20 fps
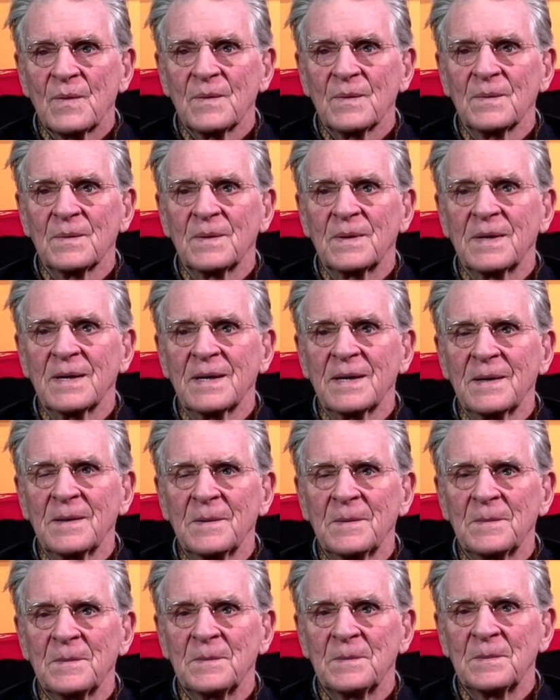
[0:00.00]

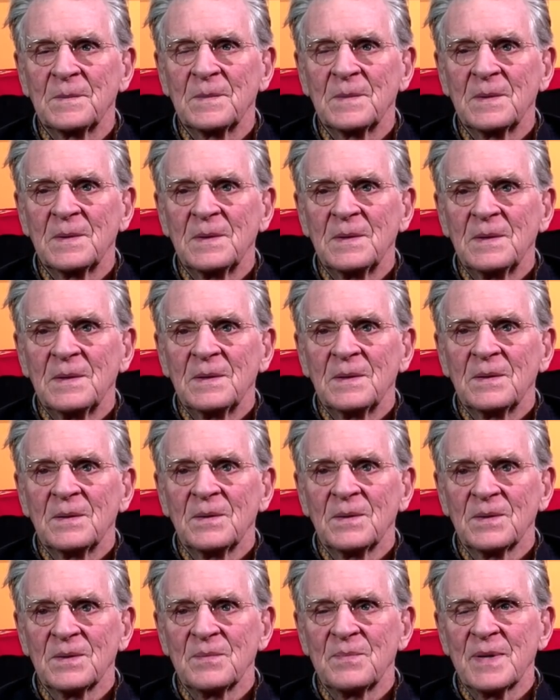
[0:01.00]
Okay?
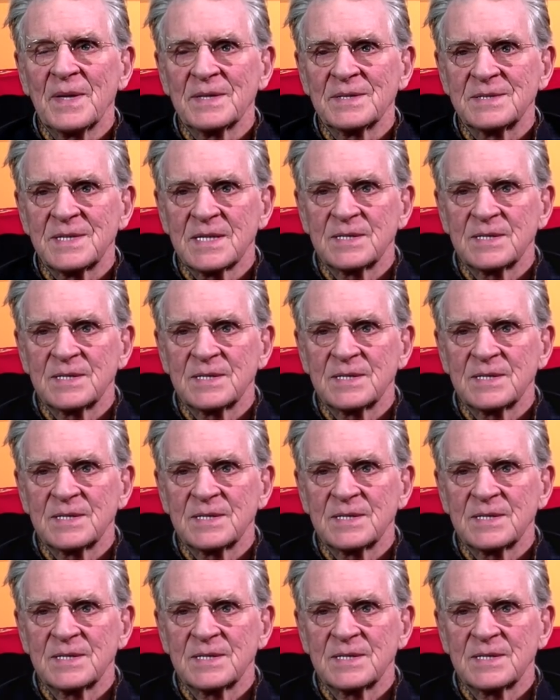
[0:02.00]
All the best.